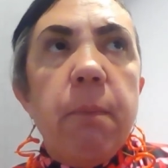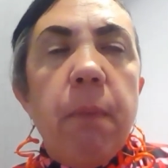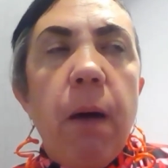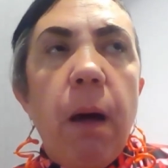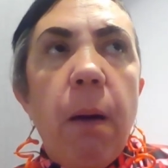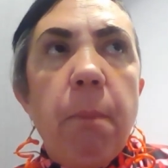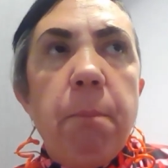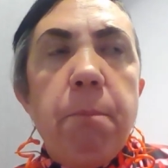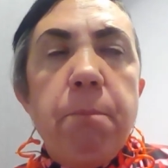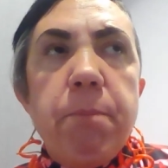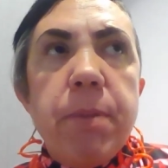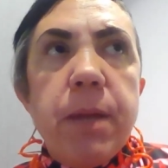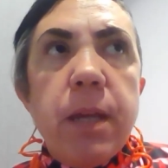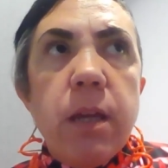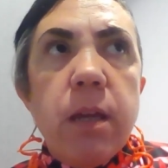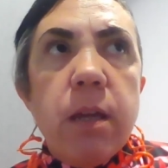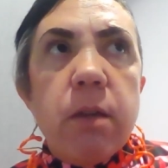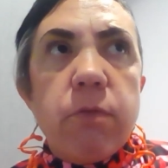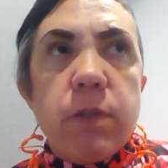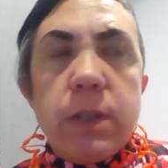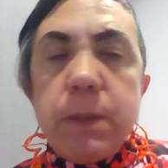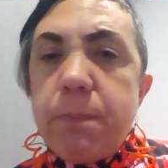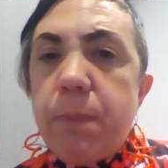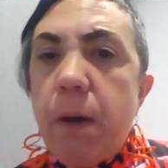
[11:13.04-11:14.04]
be
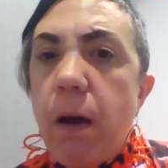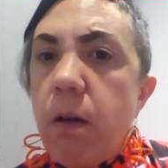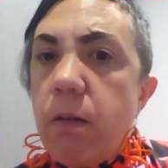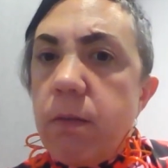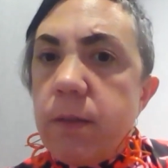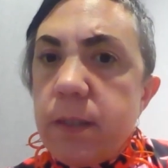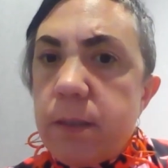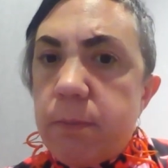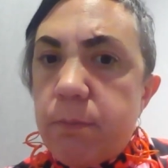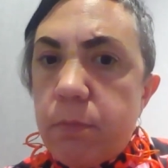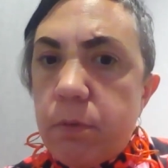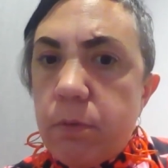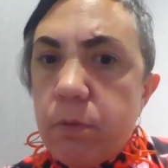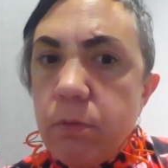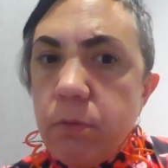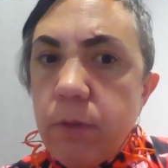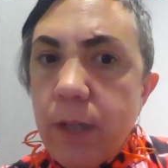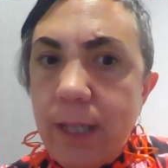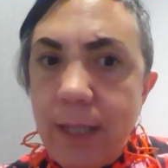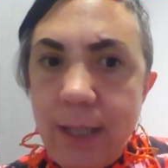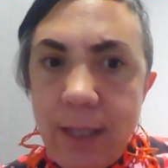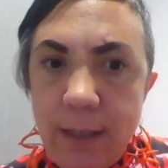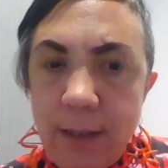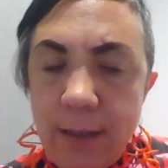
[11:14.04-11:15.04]
responsible
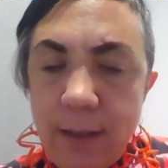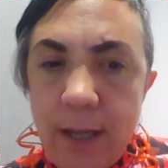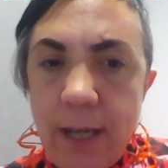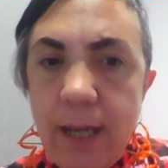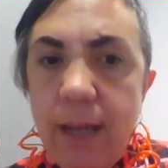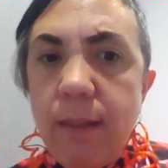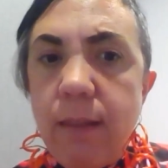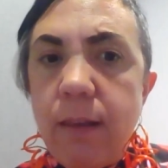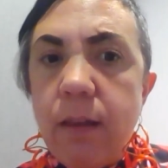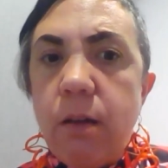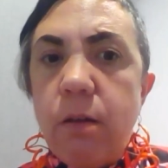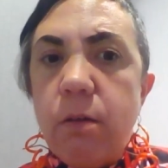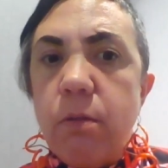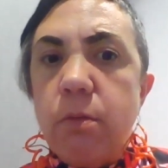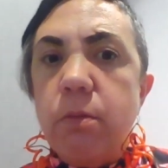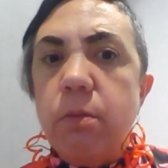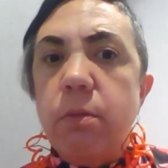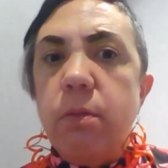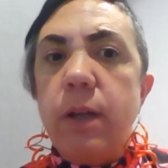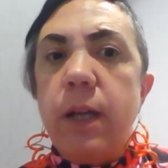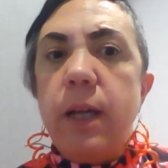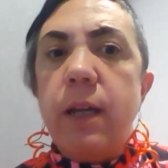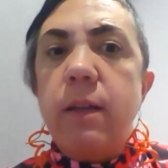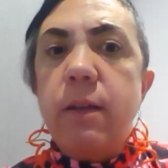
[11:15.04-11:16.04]
and ethical
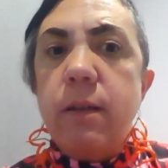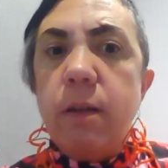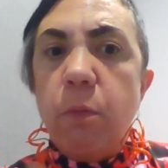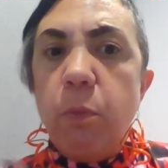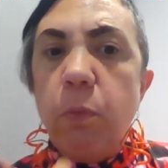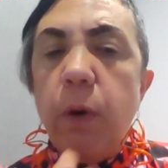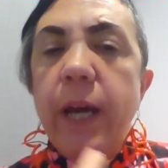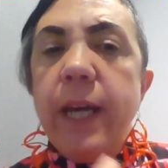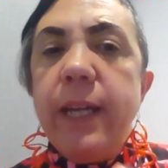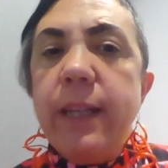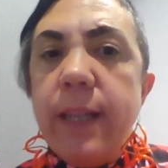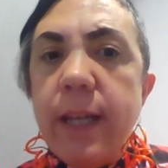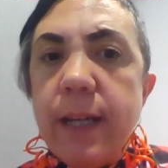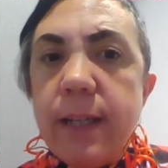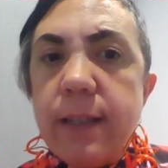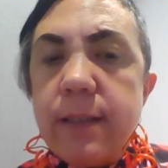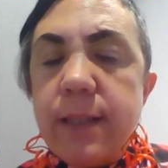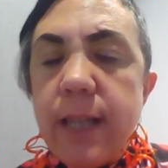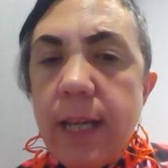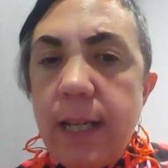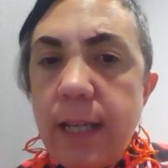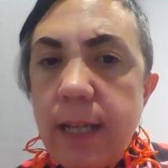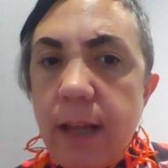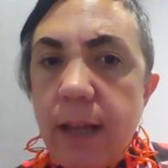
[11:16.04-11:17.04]
in the way that they
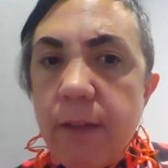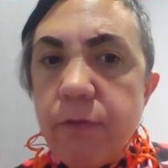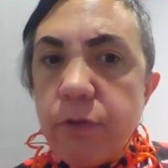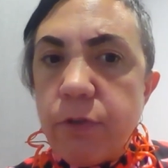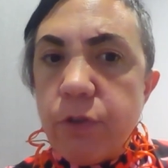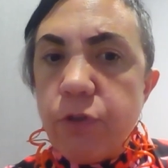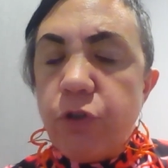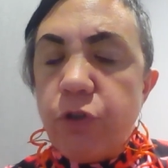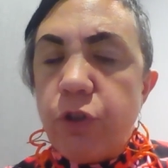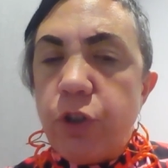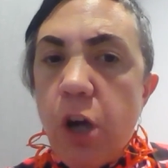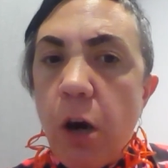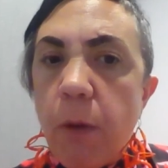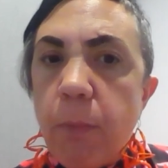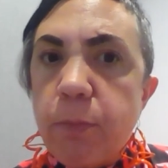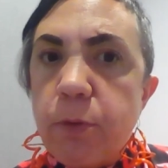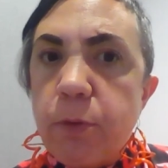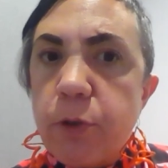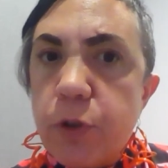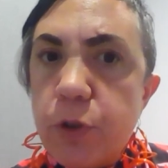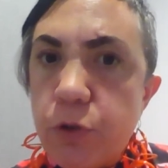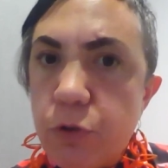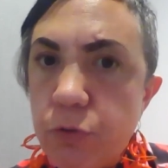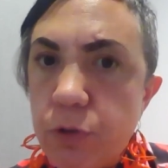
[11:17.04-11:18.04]
leverage the
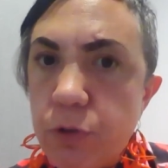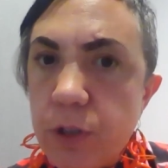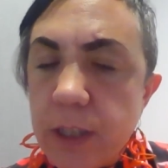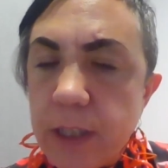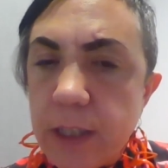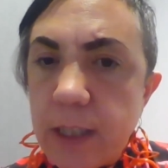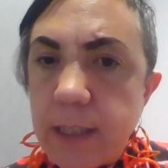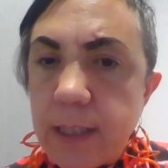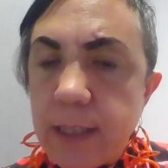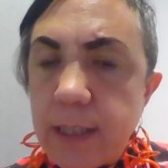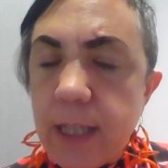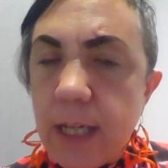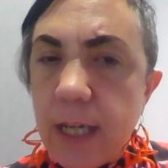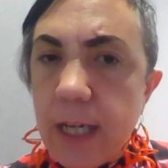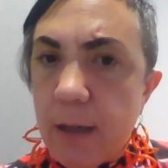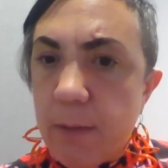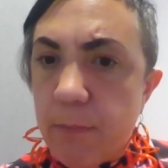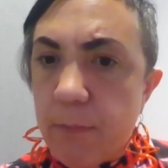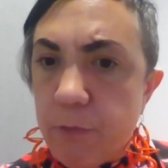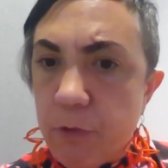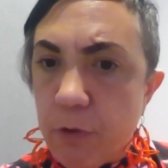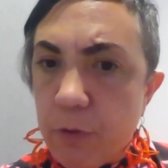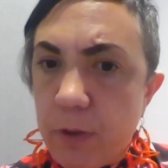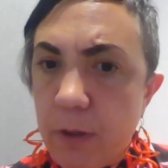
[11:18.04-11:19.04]
opportunities that come
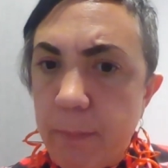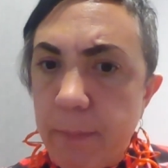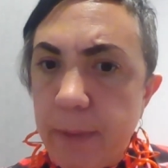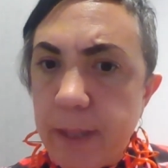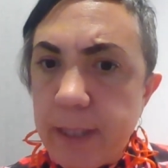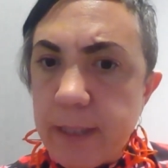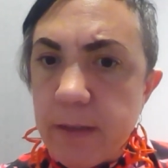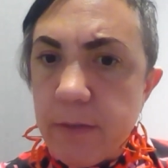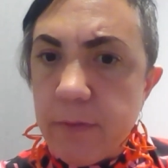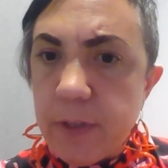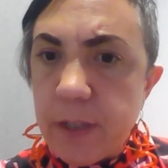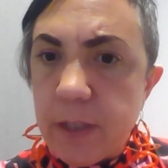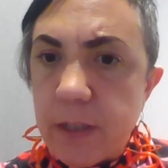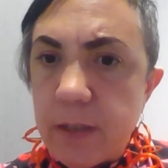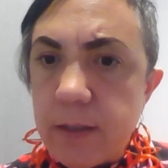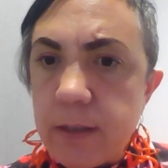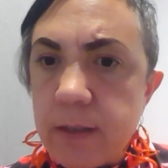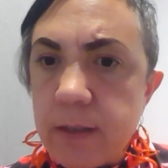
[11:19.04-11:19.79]
from the metaverse.